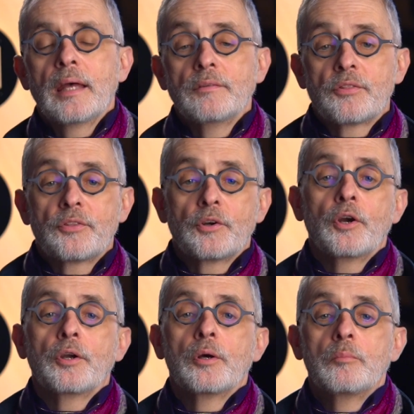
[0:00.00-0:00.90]
and the
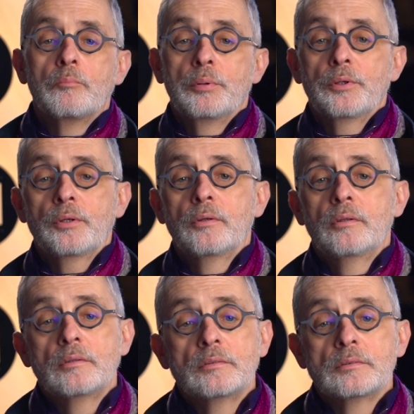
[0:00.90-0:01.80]
third blue.
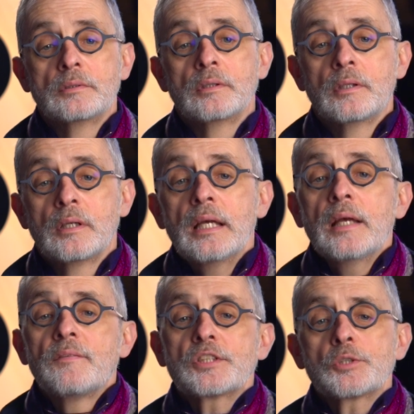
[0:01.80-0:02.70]

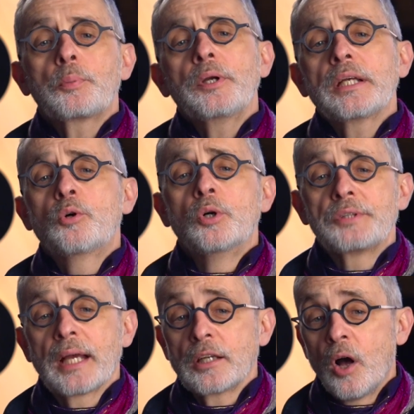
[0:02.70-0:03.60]
This is pretty cool
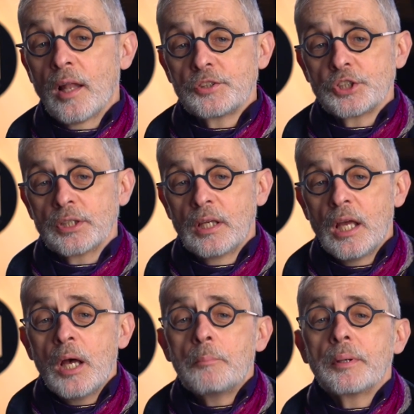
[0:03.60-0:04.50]
technology,
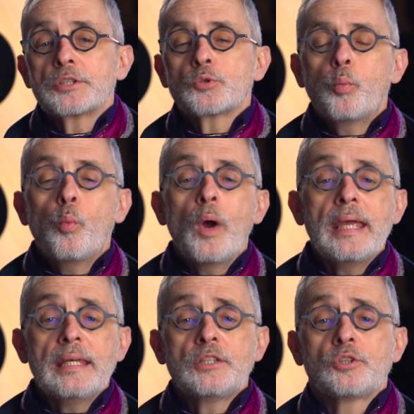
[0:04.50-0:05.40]
but it's
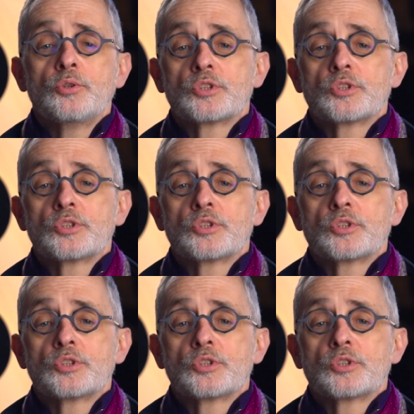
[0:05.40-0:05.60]
way too